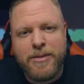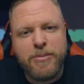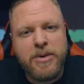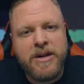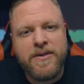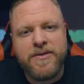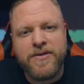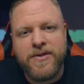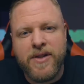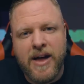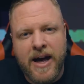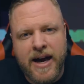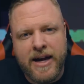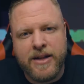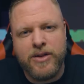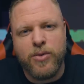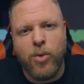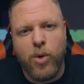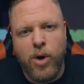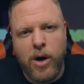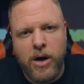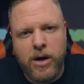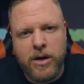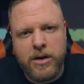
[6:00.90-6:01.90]
to be a fly on the
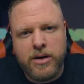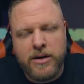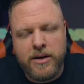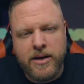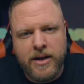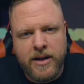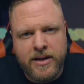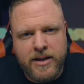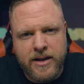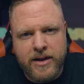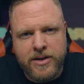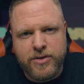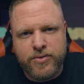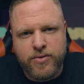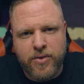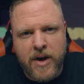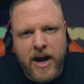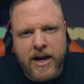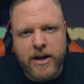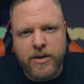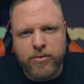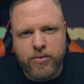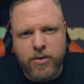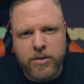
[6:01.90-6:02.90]
wall in these
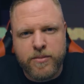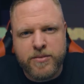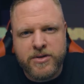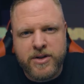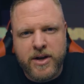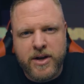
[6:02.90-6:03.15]
writer room